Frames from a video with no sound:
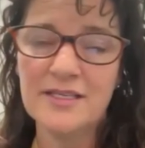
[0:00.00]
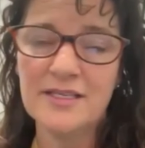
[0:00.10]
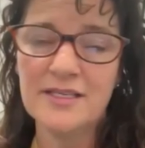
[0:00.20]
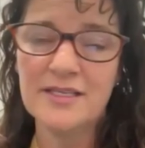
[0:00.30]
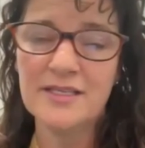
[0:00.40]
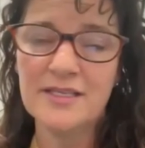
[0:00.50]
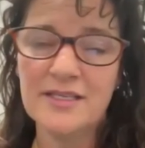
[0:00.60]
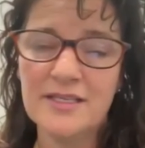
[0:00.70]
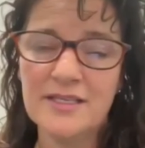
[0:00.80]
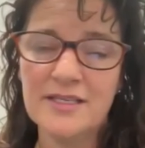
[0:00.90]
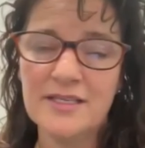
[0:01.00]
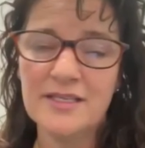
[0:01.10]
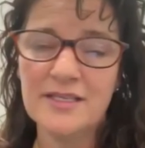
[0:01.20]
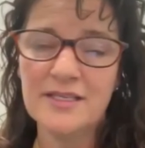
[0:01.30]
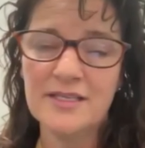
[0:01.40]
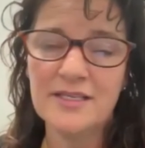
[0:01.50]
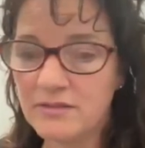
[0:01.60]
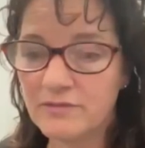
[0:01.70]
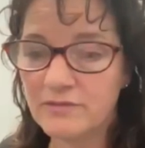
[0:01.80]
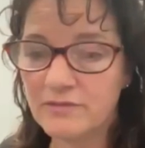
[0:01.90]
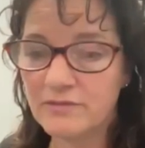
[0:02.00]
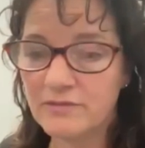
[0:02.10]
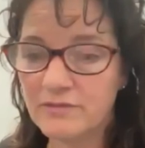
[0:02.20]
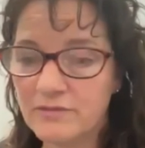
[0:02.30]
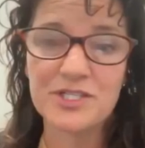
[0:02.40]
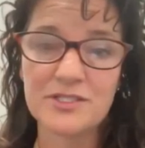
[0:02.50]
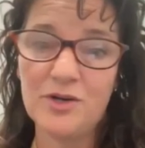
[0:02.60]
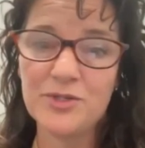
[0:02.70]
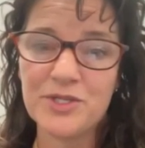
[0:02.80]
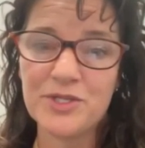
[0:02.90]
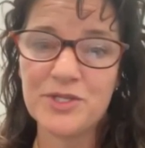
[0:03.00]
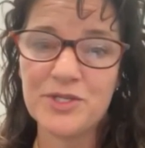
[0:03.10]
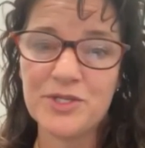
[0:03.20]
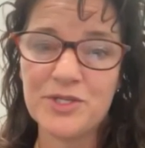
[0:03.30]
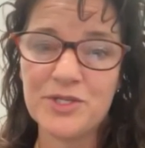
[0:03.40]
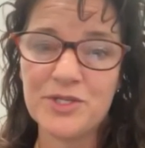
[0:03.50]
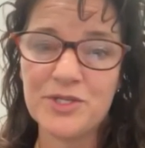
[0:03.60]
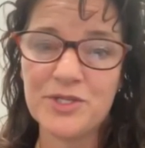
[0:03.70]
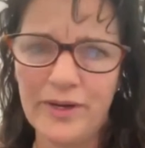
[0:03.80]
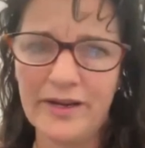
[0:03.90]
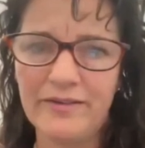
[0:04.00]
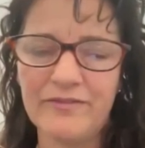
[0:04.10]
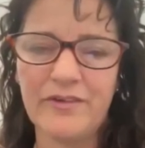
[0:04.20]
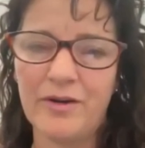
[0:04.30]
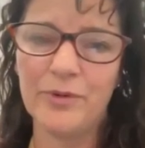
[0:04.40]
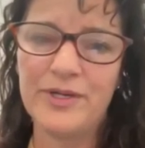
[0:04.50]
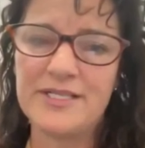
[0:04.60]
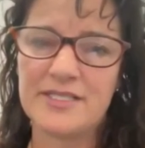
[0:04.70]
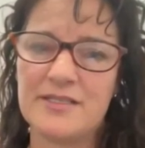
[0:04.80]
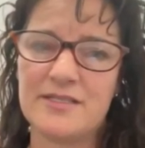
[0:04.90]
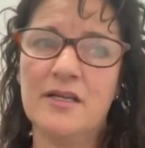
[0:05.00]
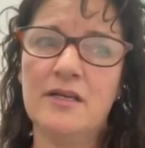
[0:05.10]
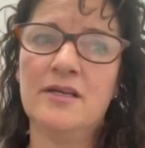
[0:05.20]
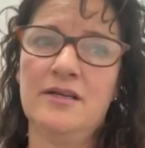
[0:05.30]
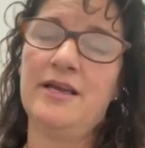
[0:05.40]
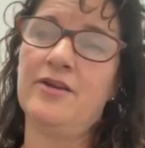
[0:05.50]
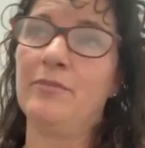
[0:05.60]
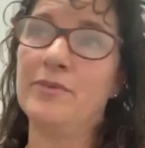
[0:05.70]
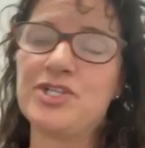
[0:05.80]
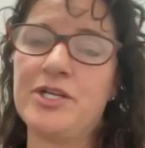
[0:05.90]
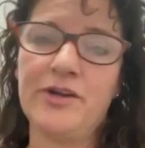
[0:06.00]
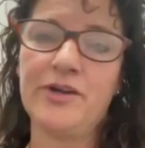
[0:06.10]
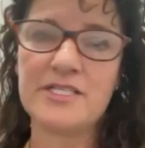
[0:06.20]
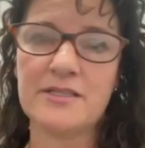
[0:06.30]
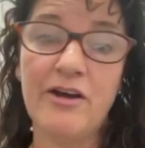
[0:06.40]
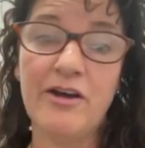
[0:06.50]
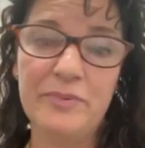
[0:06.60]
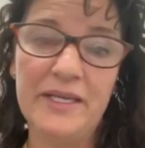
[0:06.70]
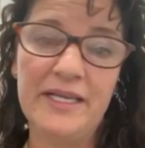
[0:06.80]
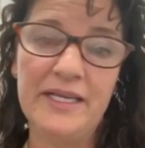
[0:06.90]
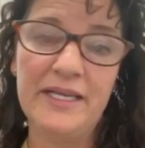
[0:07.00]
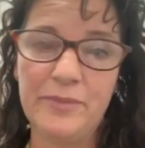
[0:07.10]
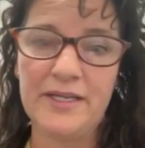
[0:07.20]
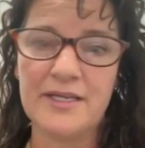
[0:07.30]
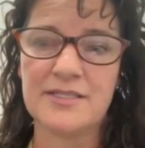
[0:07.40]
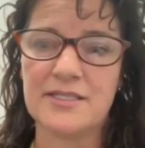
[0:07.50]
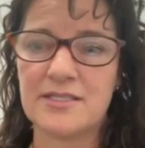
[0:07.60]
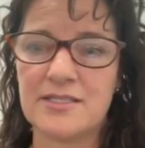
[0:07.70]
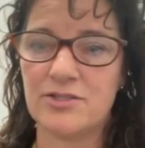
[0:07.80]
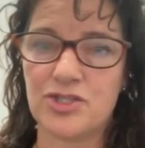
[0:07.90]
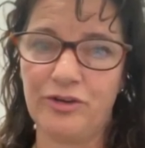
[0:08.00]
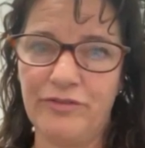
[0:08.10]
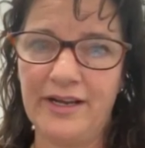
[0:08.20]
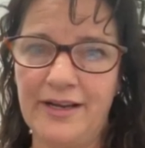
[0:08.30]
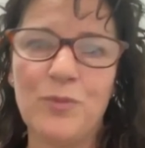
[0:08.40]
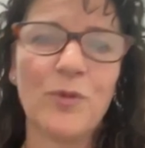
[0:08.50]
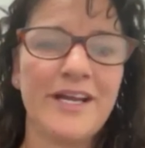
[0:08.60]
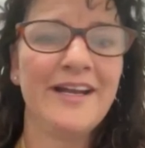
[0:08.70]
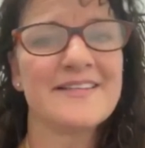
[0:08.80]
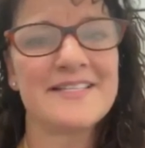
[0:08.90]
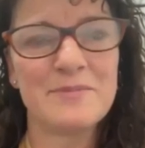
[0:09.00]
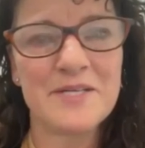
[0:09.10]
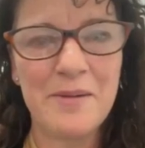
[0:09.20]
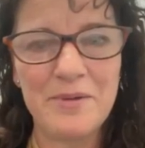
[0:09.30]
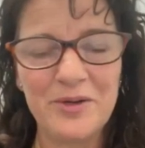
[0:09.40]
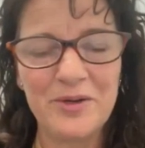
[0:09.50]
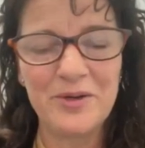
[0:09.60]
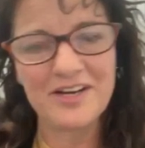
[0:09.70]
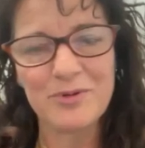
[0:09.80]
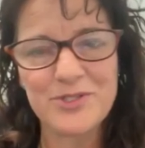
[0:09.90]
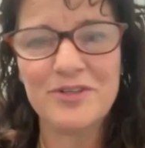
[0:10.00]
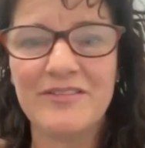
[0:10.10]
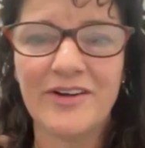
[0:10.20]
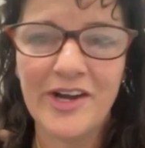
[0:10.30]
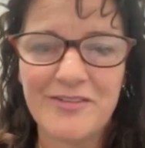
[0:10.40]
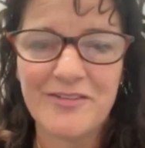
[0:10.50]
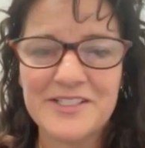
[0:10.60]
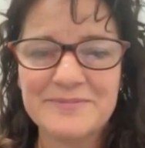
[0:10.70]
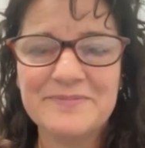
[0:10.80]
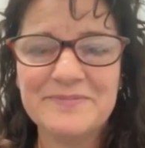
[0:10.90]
not only from like a Christian standpoint, but just also from a work standpoint. Our baristas and our missionaries love being here because it's serving and working at the same time. You don't get that opportunity very often.